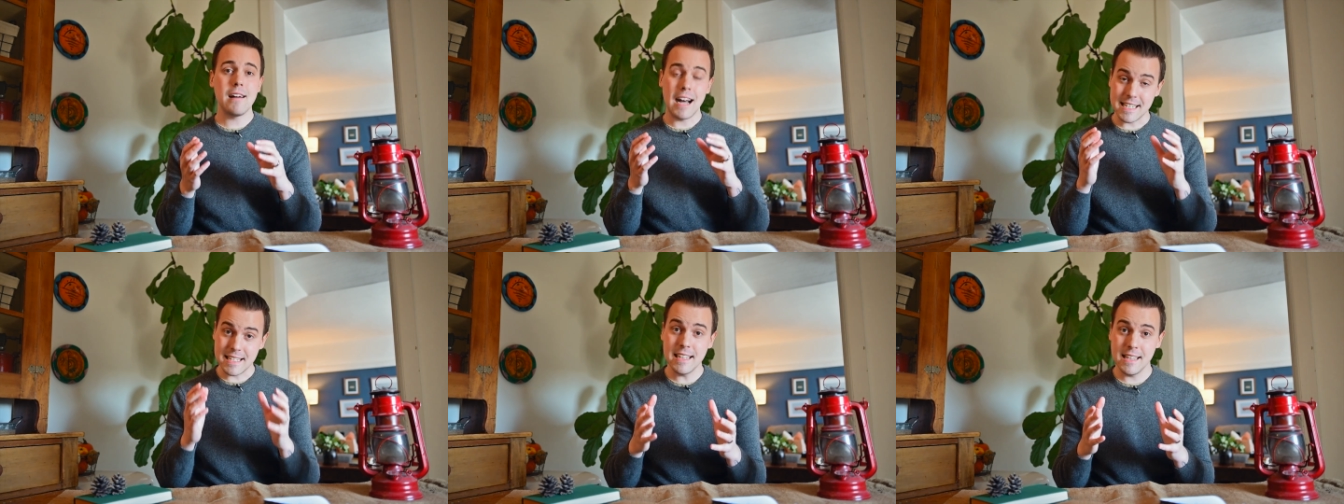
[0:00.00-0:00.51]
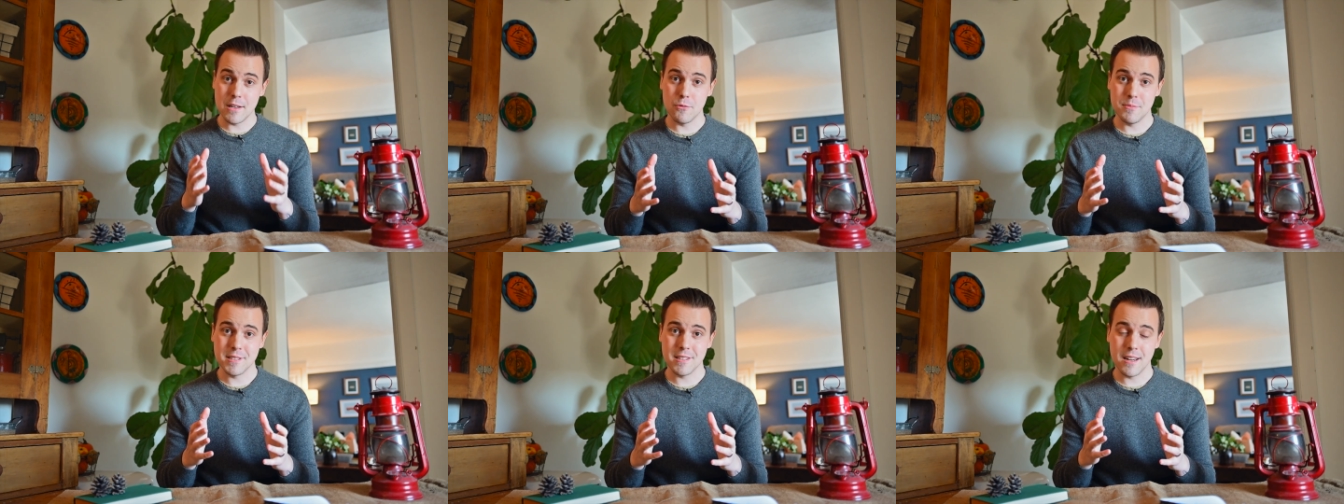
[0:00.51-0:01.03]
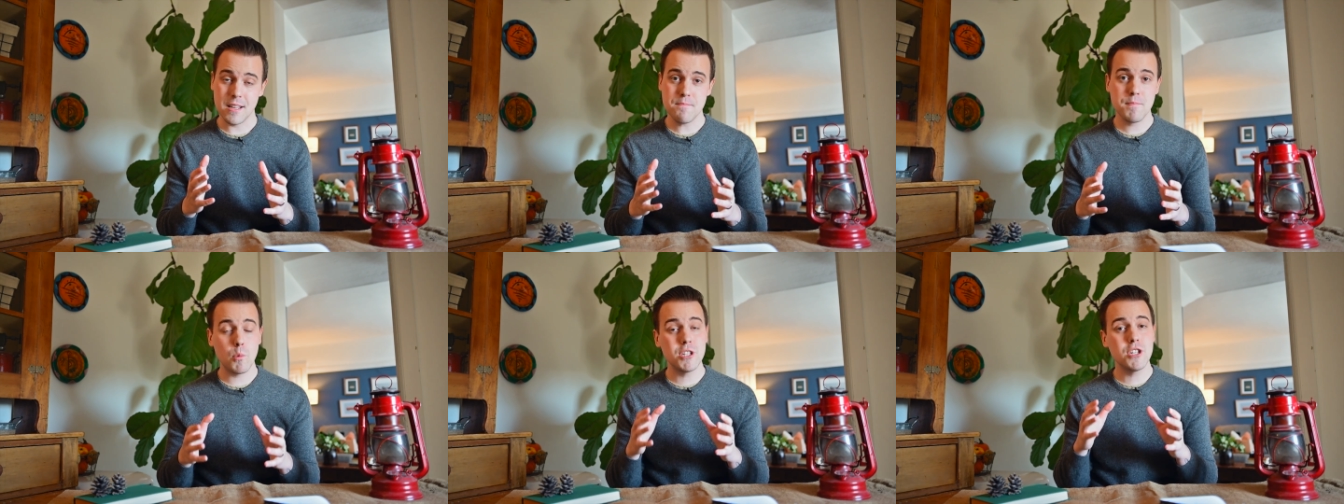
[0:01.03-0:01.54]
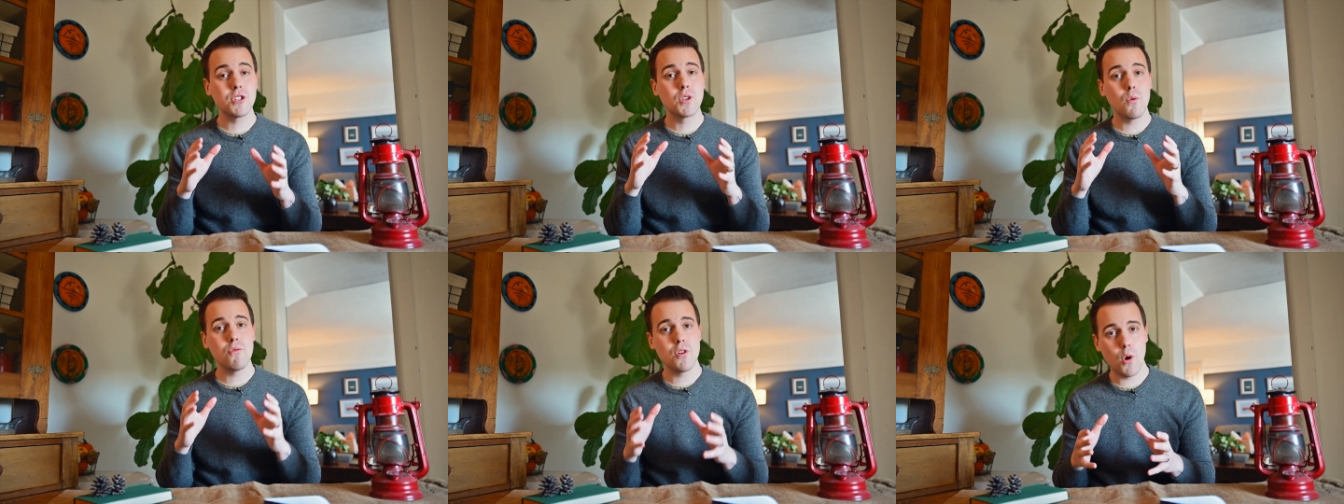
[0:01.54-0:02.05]
Ideally, it would be sunny, but we just
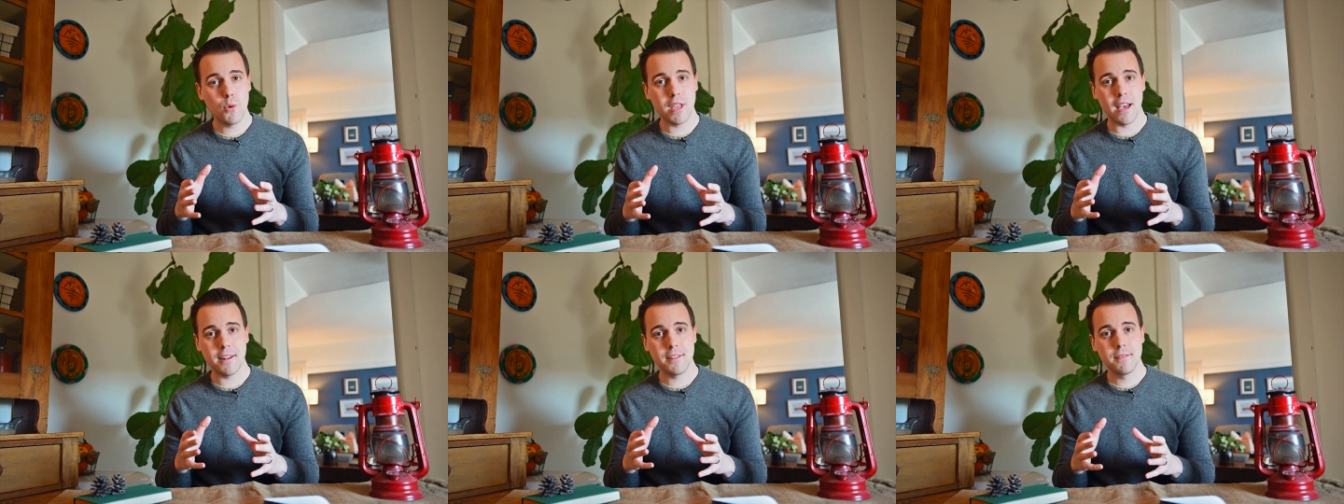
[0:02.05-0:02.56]
don't know yet.